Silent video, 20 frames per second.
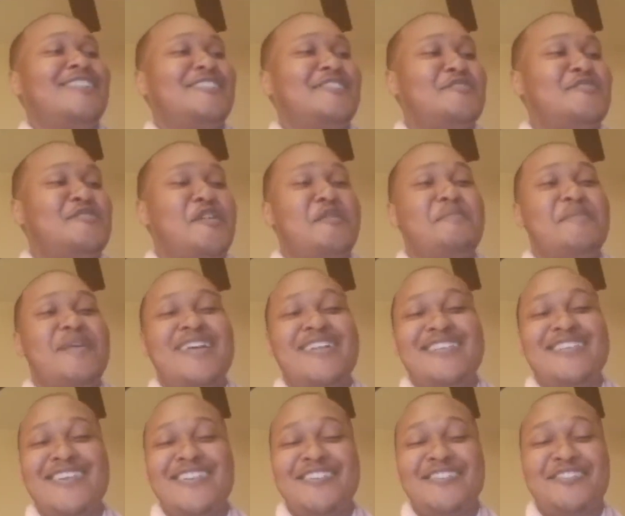You know what I
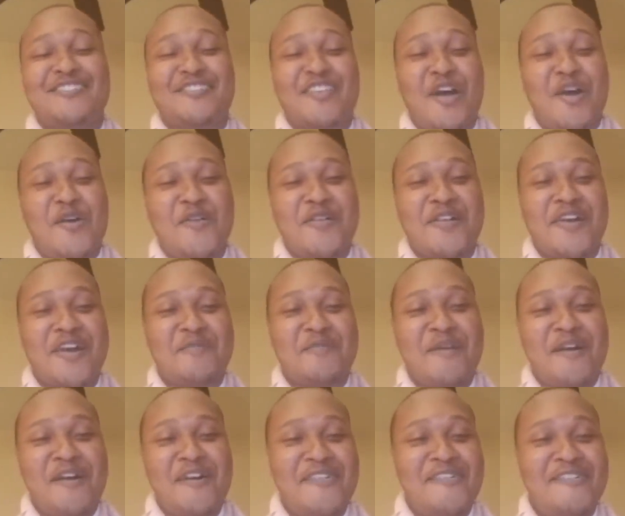mean? Then the song
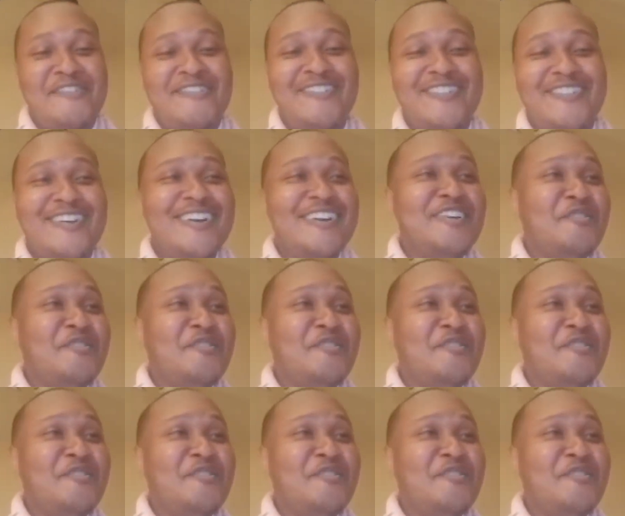come on